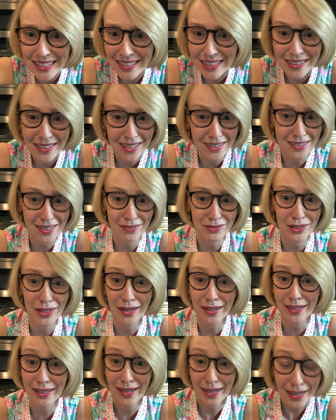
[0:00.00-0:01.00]
It doesn't have a lot
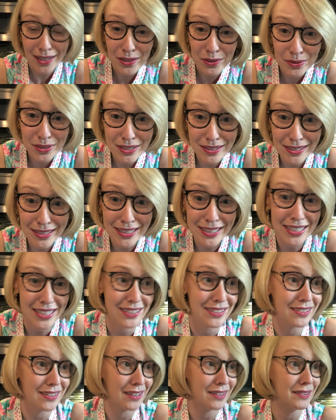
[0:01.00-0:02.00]
of calories in it.
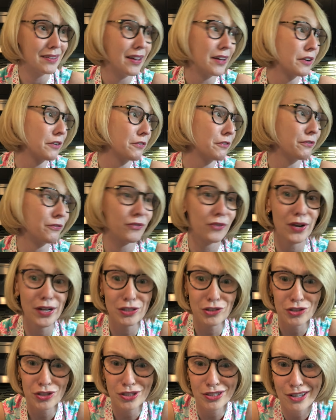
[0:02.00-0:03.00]
It's got a lot of
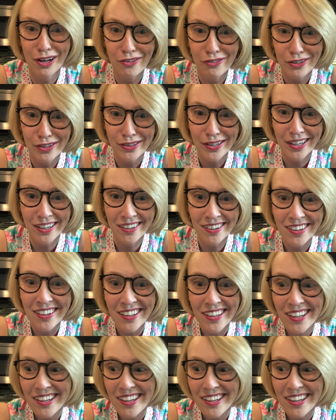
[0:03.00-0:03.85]
fresh stuff in there.